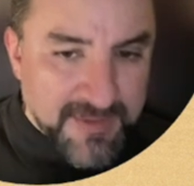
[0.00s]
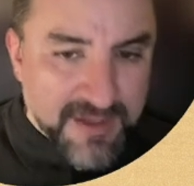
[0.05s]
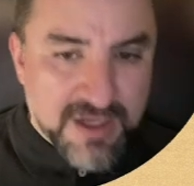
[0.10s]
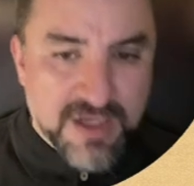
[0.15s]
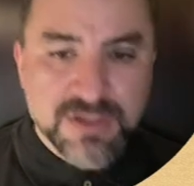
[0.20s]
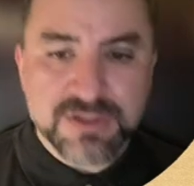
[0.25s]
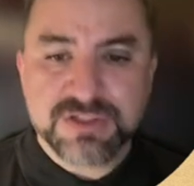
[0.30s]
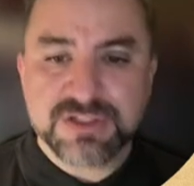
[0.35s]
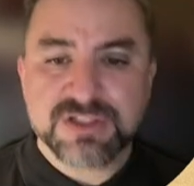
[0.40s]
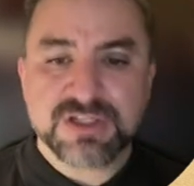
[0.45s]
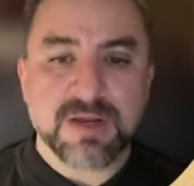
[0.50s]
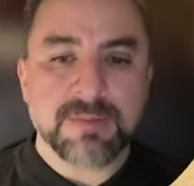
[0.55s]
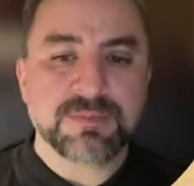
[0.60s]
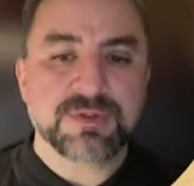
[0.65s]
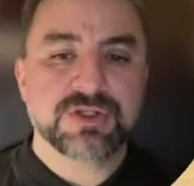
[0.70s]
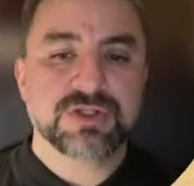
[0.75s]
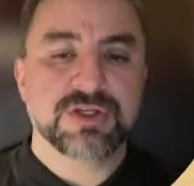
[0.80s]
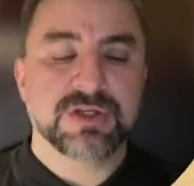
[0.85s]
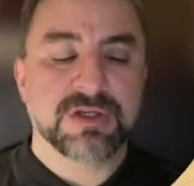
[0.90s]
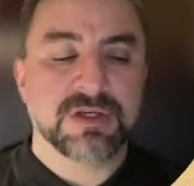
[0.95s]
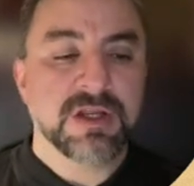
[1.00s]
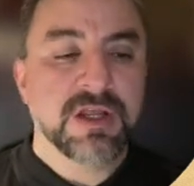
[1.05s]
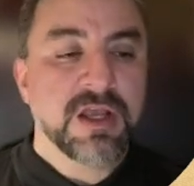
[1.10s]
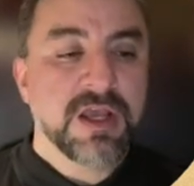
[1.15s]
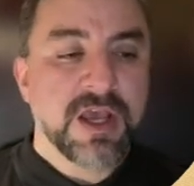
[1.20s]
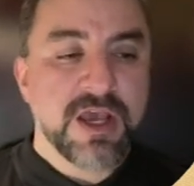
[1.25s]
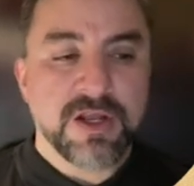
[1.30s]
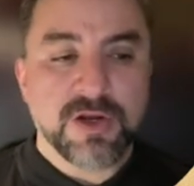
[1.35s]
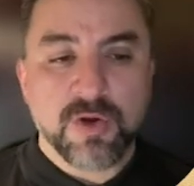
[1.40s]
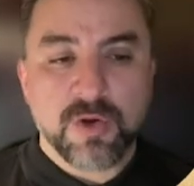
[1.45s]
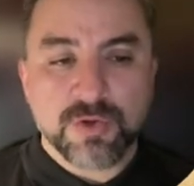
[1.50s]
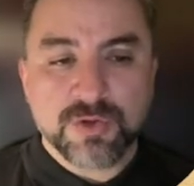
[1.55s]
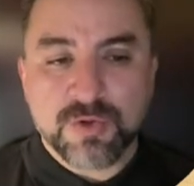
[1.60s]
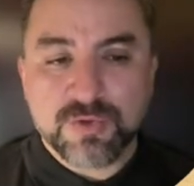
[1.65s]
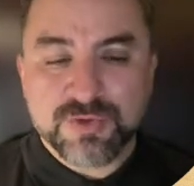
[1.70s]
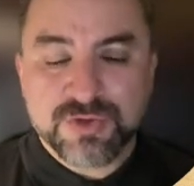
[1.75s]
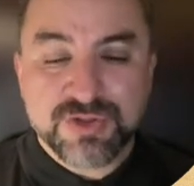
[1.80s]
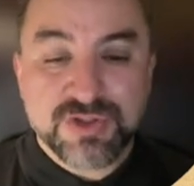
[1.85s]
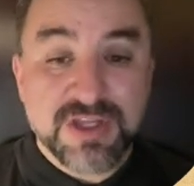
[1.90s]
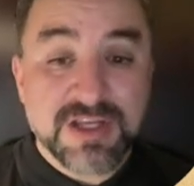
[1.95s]
consumption, and all
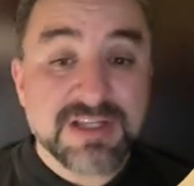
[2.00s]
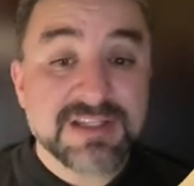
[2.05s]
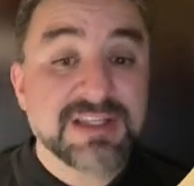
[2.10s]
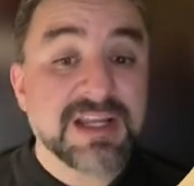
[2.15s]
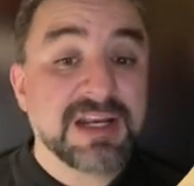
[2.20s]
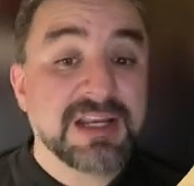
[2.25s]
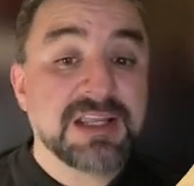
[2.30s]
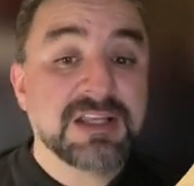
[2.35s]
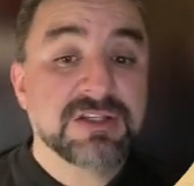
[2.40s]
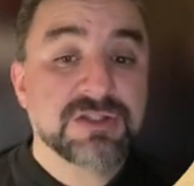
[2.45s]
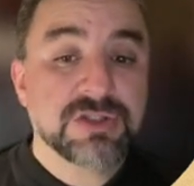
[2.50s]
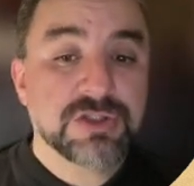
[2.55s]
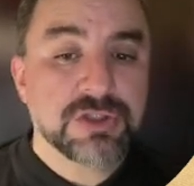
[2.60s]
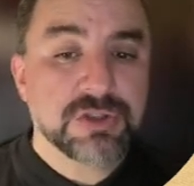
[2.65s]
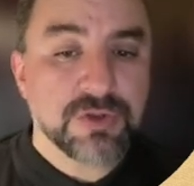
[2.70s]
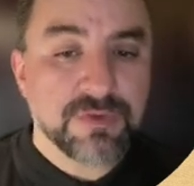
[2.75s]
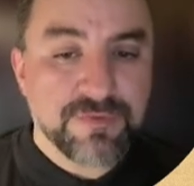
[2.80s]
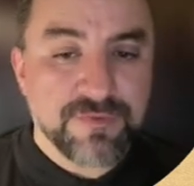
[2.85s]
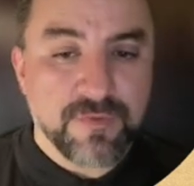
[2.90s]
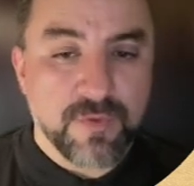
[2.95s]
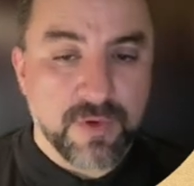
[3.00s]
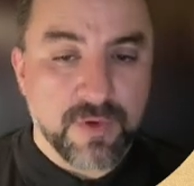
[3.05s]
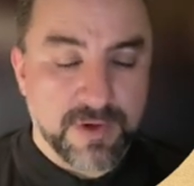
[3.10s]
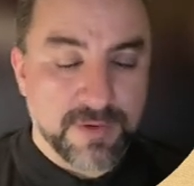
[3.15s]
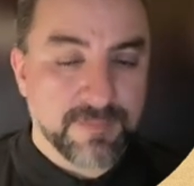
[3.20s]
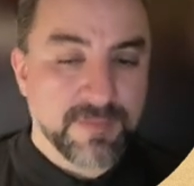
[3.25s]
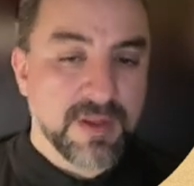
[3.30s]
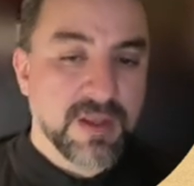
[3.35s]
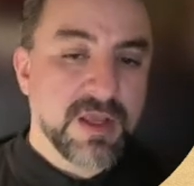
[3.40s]
those things that he stood for.